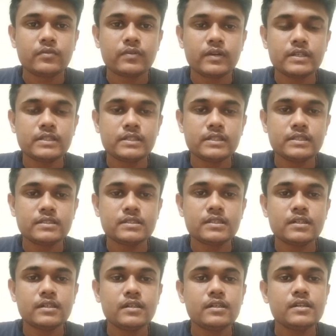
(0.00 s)
First is
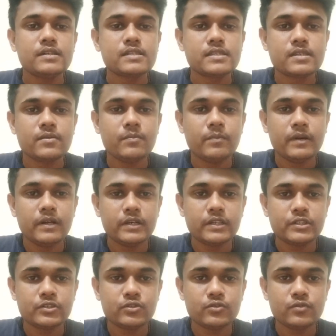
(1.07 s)
the simple
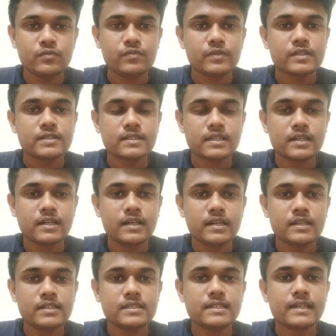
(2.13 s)
tissue,
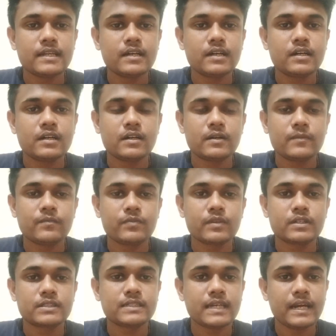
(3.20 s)
second is
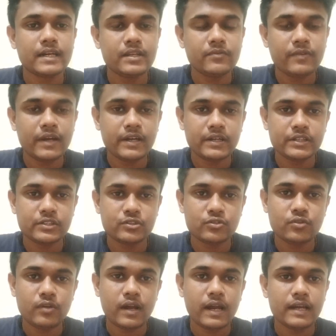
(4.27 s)
stratified
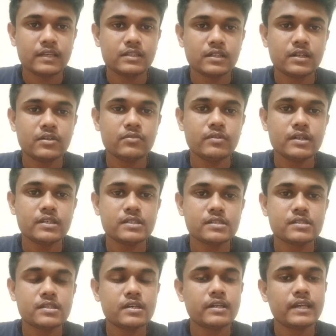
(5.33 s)
tissue, and third one
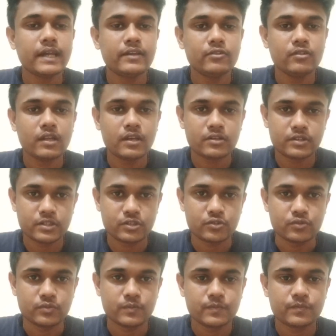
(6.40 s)
is the granular
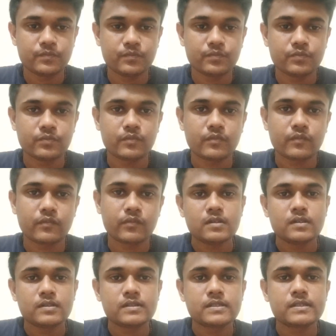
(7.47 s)
tissue.
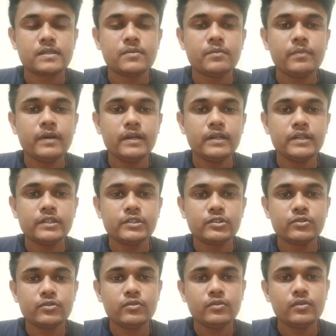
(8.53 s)
Simple
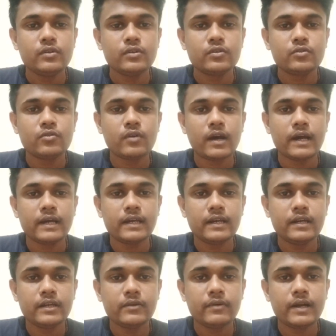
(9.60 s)
tissue to
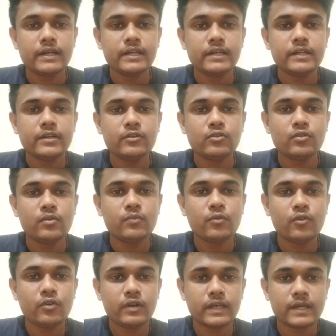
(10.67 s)
again divided into
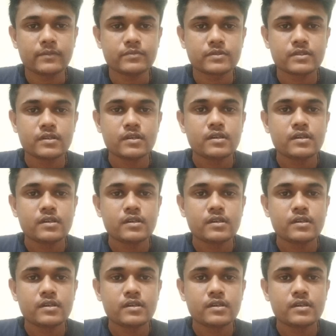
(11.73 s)
four types: